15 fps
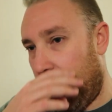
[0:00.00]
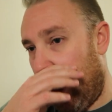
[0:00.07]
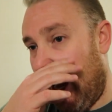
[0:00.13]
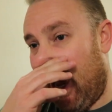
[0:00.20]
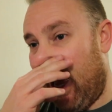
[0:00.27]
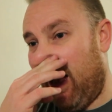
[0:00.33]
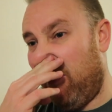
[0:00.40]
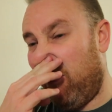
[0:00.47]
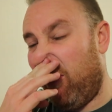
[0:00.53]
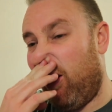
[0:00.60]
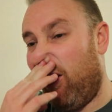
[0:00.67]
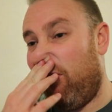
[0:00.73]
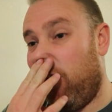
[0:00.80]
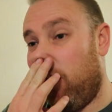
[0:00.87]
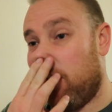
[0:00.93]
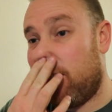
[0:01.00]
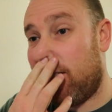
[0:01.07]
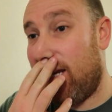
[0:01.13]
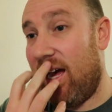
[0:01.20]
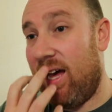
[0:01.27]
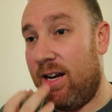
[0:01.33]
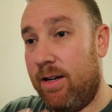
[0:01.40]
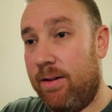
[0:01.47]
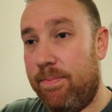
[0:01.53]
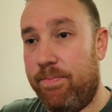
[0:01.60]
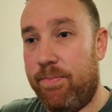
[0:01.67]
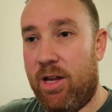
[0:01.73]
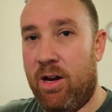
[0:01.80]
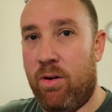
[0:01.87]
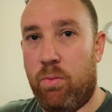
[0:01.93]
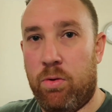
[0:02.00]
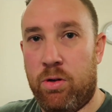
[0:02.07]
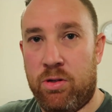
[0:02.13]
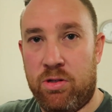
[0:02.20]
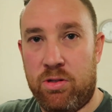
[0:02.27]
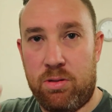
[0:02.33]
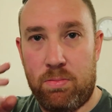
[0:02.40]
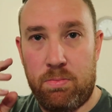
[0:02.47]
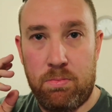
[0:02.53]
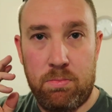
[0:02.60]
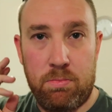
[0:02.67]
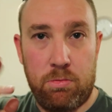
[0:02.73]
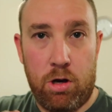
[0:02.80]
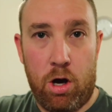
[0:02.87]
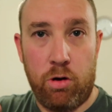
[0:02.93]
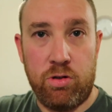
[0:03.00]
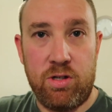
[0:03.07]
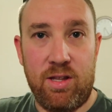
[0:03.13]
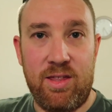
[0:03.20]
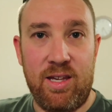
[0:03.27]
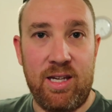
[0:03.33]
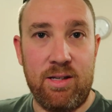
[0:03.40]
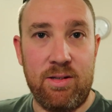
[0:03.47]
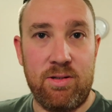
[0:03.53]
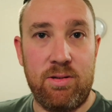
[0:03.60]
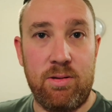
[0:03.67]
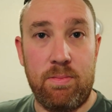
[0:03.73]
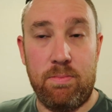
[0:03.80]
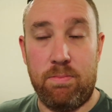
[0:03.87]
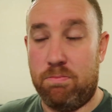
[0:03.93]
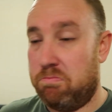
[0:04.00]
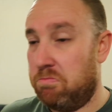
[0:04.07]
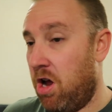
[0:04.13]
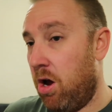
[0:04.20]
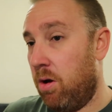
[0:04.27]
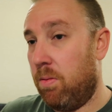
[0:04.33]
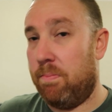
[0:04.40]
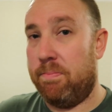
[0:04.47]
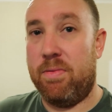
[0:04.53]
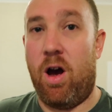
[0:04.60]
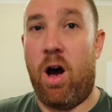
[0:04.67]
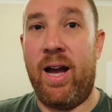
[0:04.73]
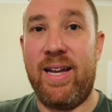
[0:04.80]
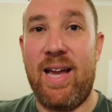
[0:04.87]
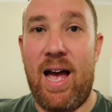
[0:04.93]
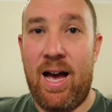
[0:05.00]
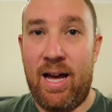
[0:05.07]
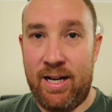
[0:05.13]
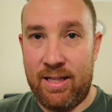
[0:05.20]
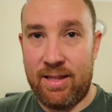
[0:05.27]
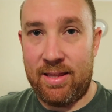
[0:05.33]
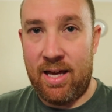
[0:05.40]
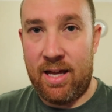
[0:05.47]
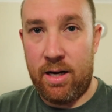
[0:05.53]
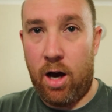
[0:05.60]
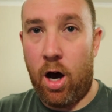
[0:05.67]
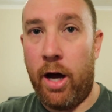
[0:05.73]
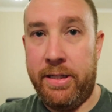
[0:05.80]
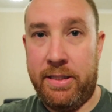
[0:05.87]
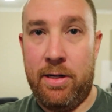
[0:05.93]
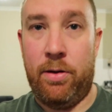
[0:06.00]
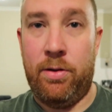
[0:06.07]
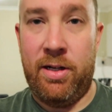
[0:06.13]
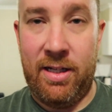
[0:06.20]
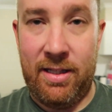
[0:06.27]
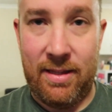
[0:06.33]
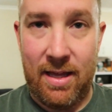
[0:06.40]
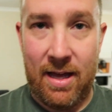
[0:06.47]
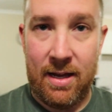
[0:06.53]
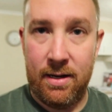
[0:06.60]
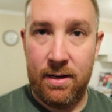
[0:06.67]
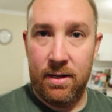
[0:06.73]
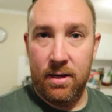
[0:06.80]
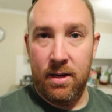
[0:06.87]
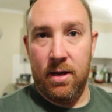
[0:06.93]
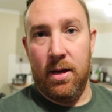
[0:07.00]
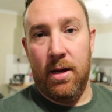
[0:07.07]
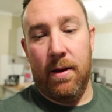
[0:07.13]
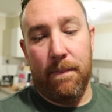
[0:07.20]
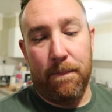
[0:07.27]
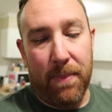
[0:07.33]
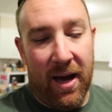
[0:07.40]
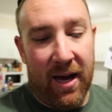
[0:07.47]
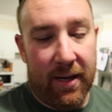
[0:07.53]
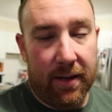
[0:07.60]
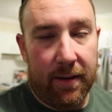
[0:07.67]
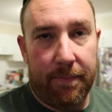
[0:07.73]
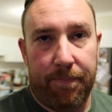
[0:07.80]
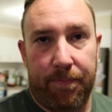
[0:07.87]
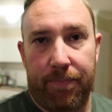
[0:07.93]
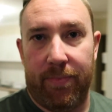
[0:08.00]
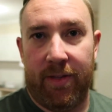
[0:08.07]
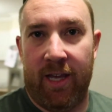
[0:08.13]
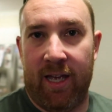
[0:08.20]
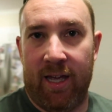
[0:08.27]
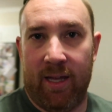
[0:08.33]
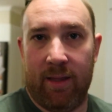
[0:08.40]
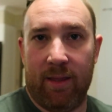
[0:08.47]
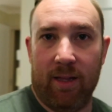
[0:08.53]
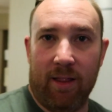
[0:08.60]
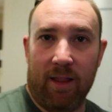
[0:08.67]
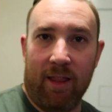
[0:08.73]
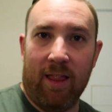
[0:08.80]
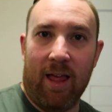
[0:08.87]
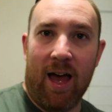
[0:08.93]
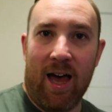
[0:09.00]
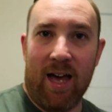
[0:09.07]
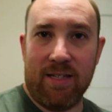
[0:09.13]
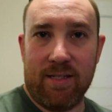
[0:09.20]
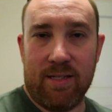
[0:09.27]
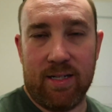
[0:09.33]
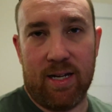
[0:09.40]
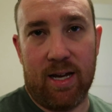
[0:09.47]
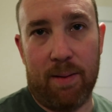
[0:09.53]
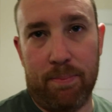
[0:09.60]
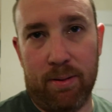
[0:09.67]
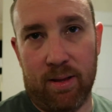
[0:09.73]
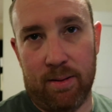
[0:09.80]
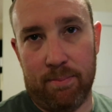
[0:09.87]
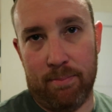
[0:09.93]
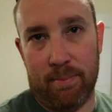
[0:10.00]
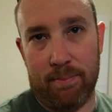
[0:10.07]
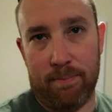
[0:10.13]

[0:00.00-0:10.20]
when I first started, it was no to things. No, I can't eat that, I don't eat that. But yeah, the last couple of,